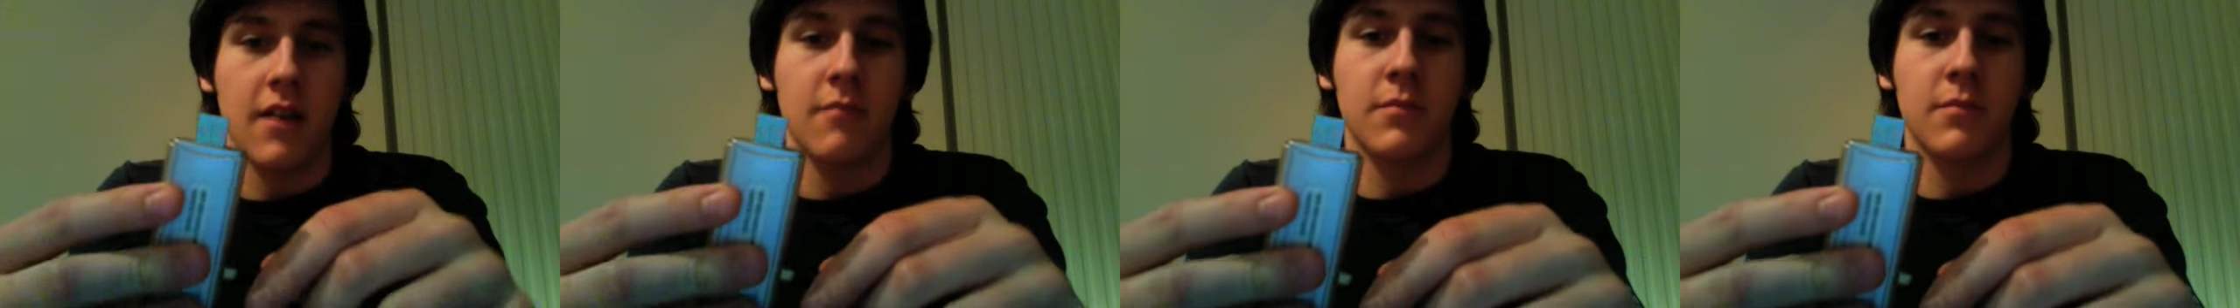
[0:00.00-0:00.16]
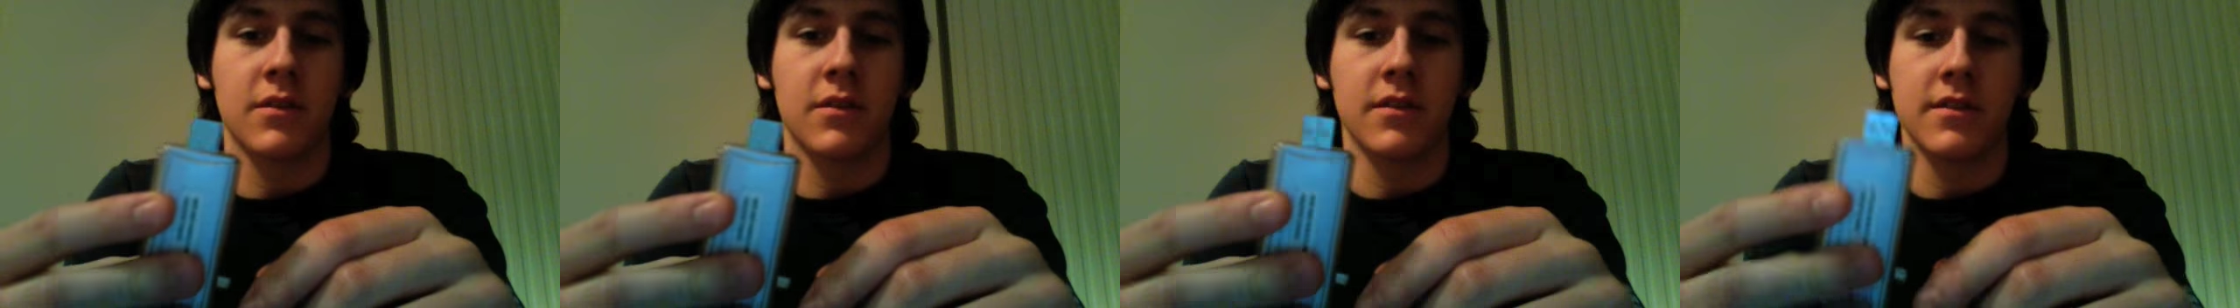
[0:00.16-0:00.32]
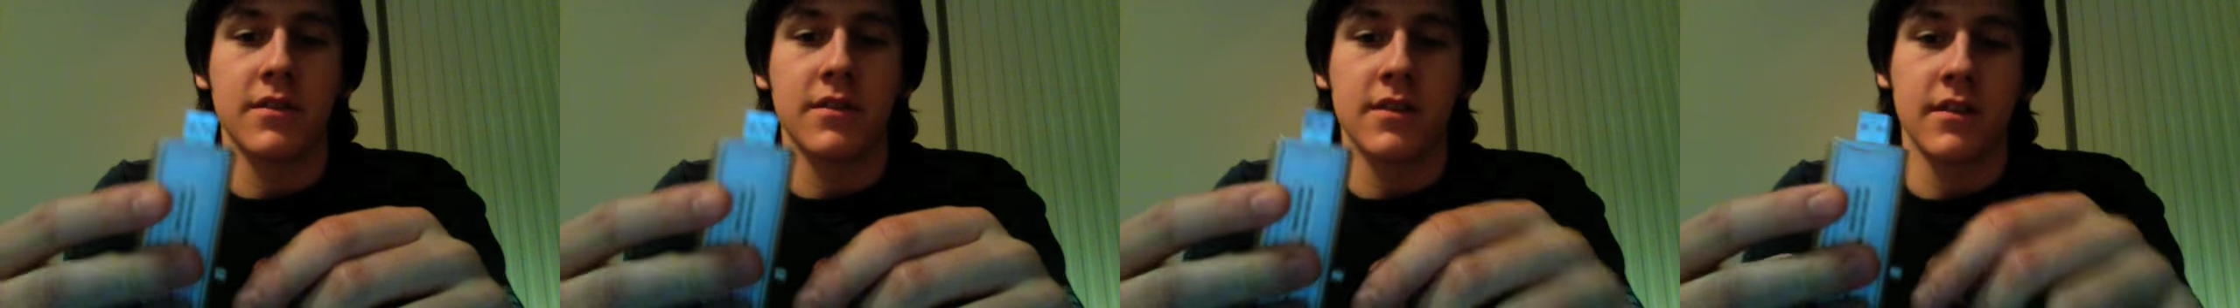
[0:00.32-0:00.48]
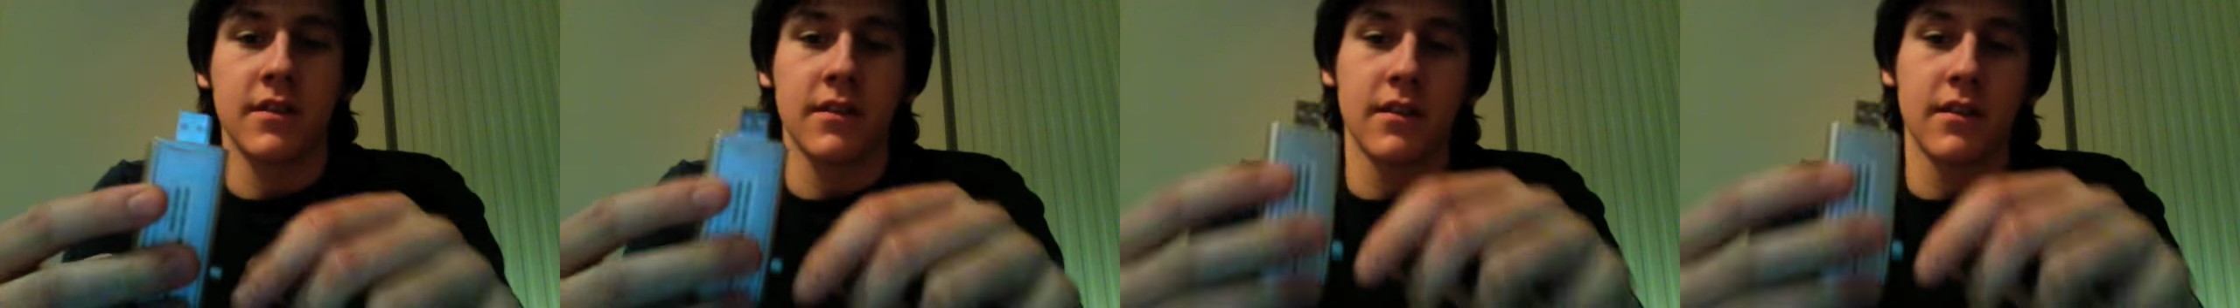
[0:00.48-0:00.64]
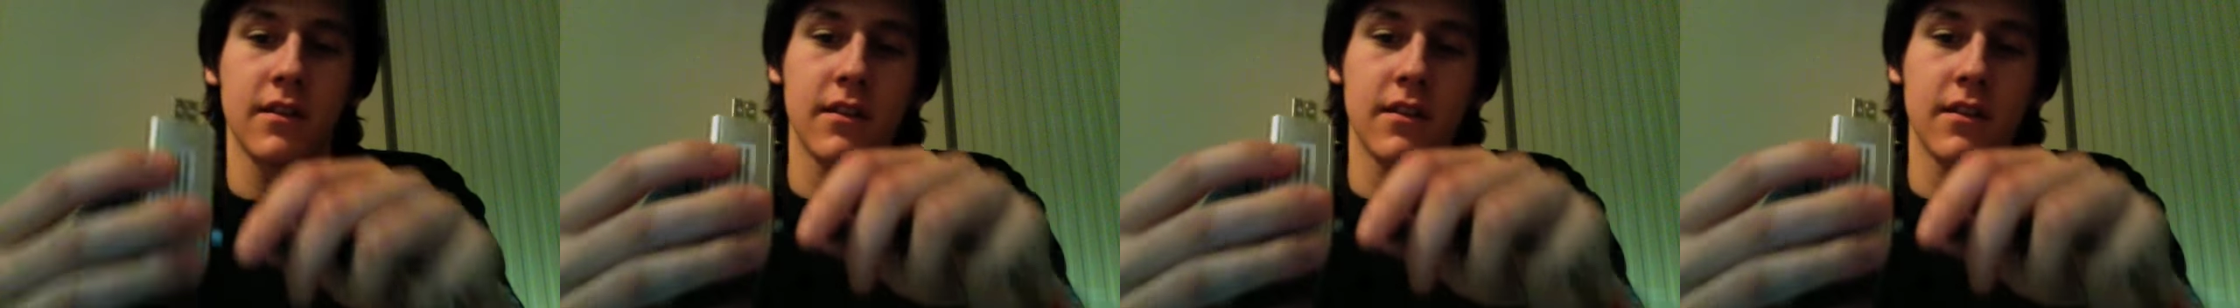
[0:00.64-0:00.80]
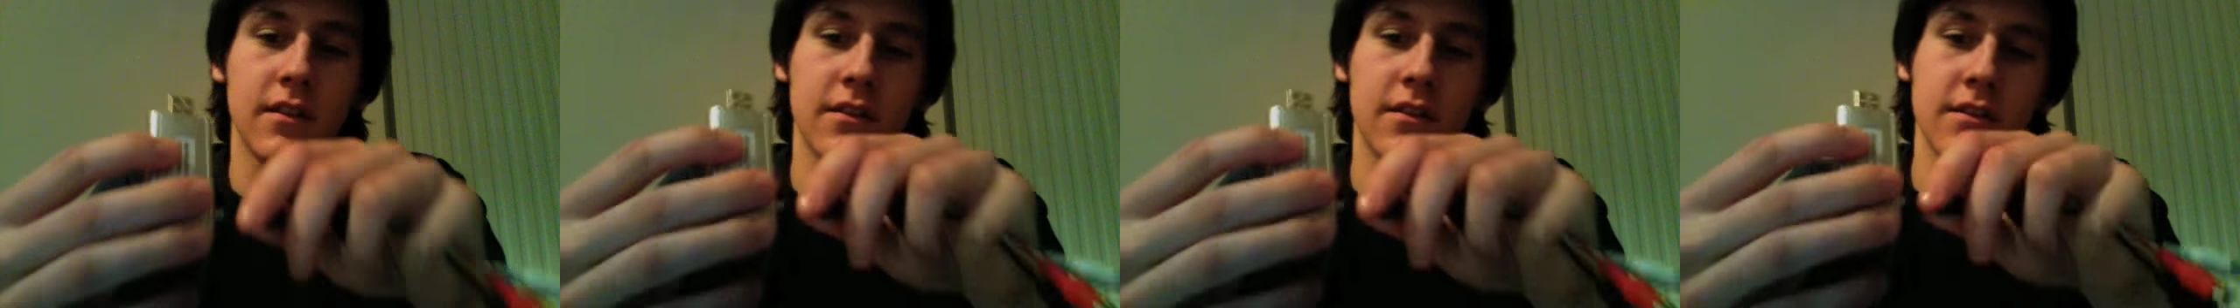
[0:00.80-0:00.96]
Plugs in
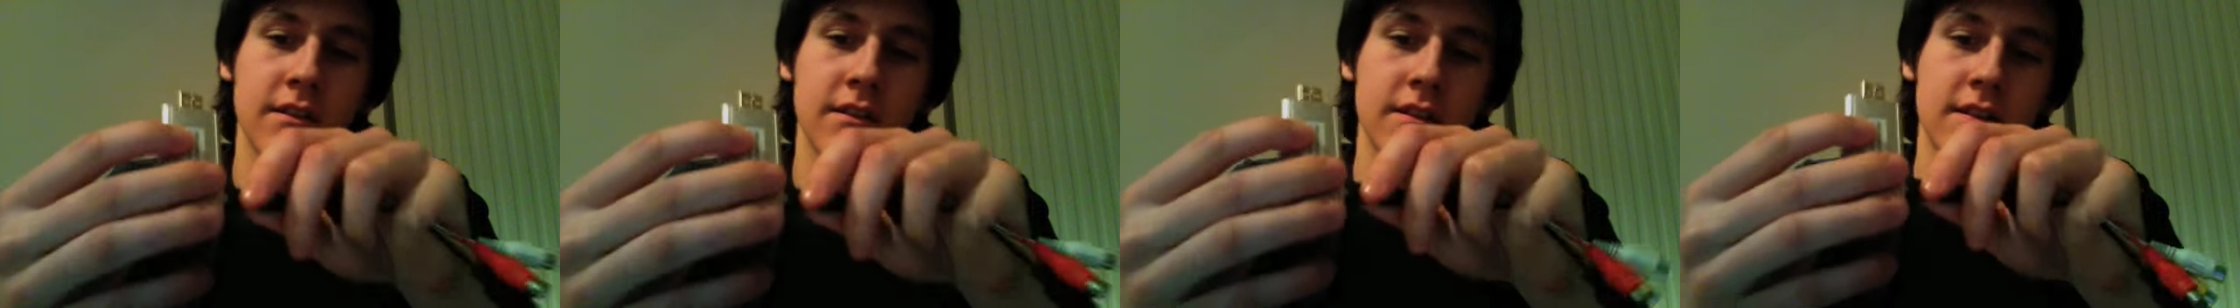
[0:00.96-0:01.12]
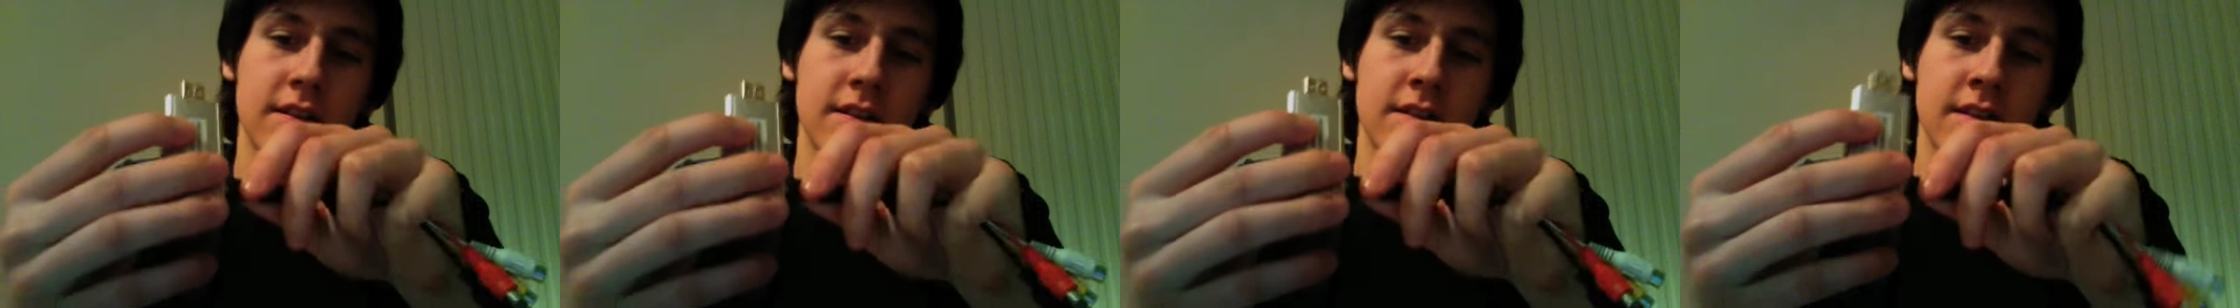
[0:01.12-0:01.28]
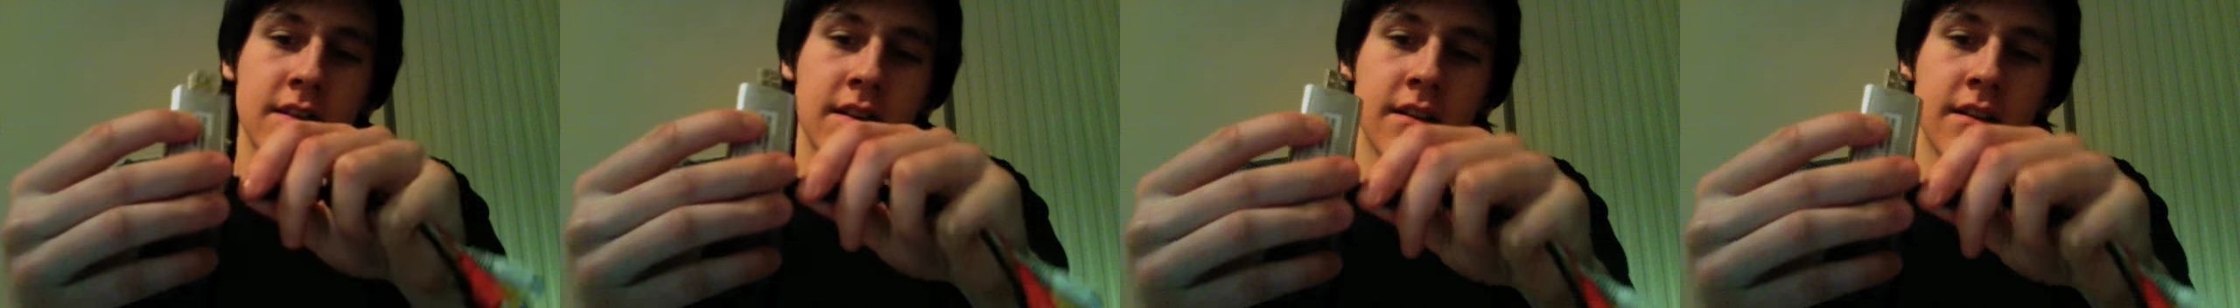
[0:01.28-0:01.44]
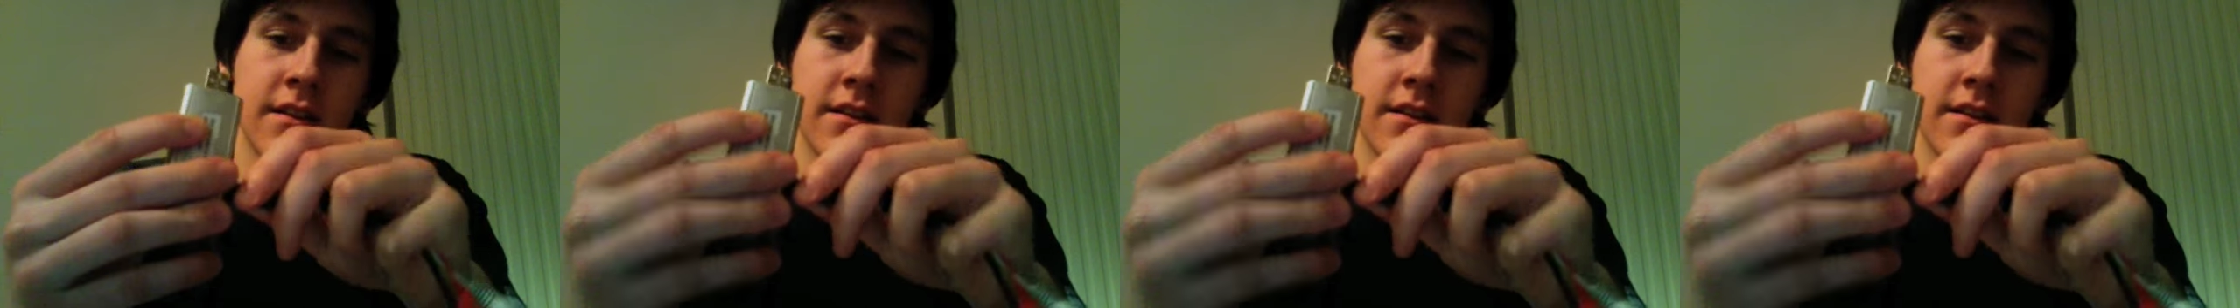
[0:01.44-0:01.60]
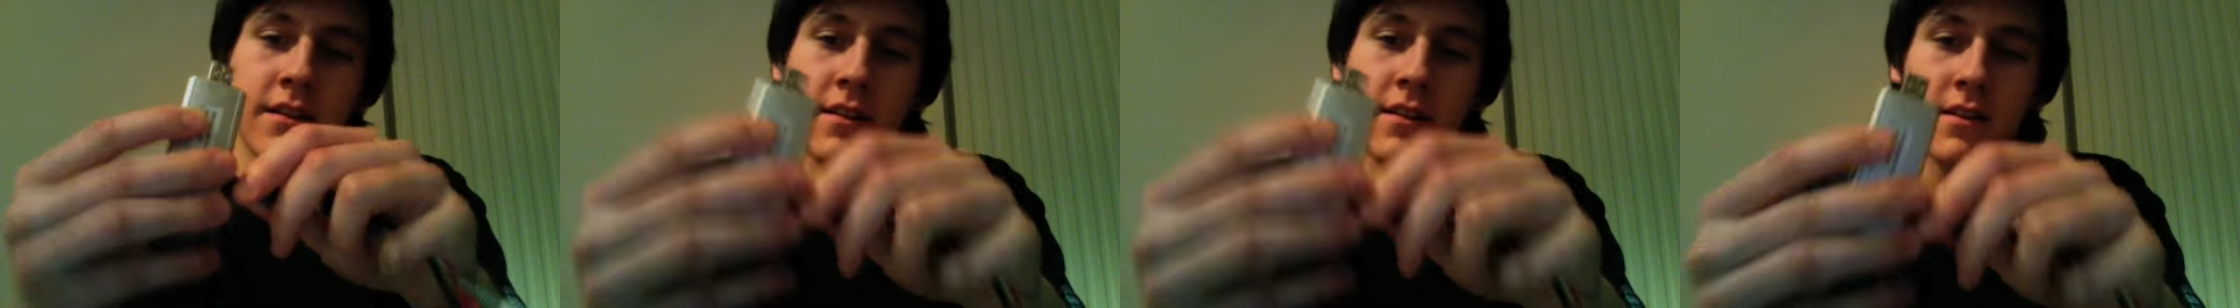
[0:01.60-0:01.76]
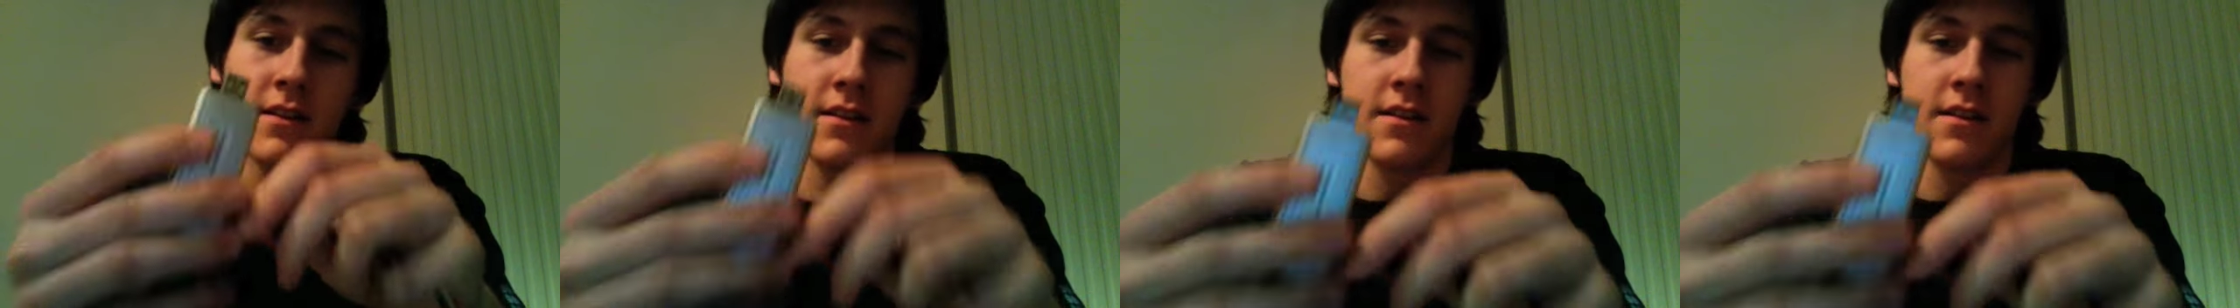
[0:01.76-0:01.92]
to the side.